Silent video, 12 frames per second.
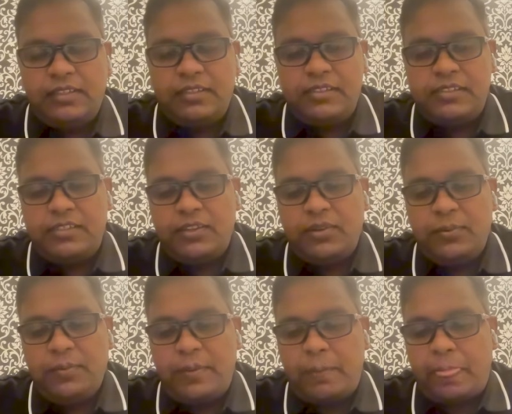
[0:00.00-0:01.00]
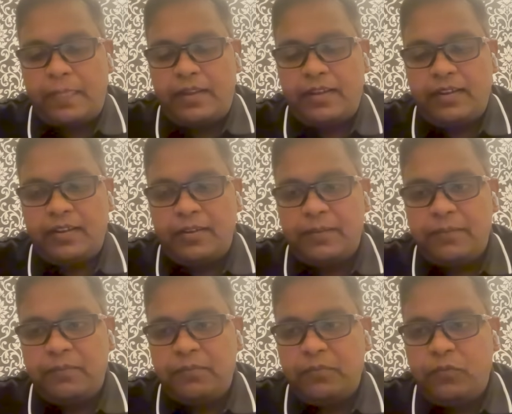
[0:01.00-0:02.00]
So
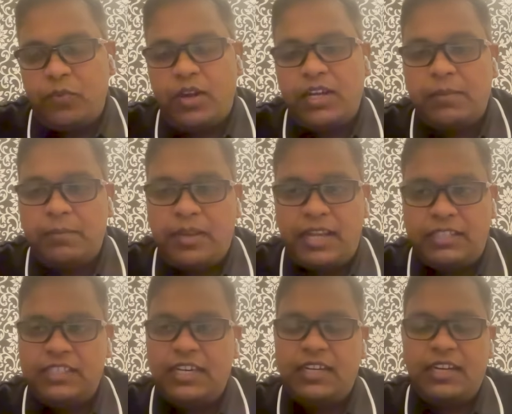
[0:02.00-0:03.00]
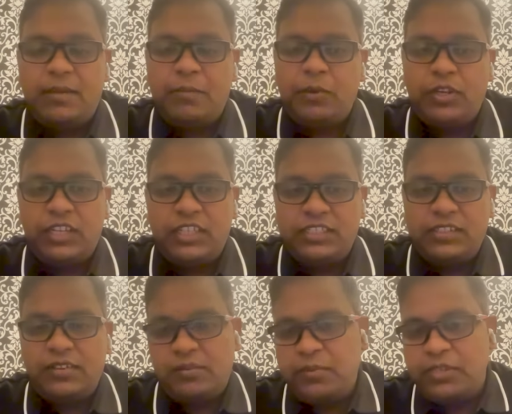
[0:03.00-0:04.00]
what I'm excited about is
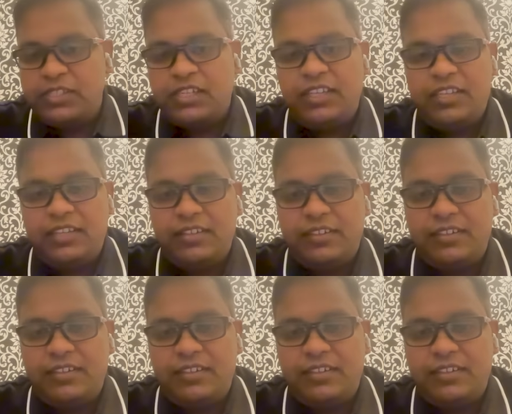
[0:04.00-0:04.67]
obviously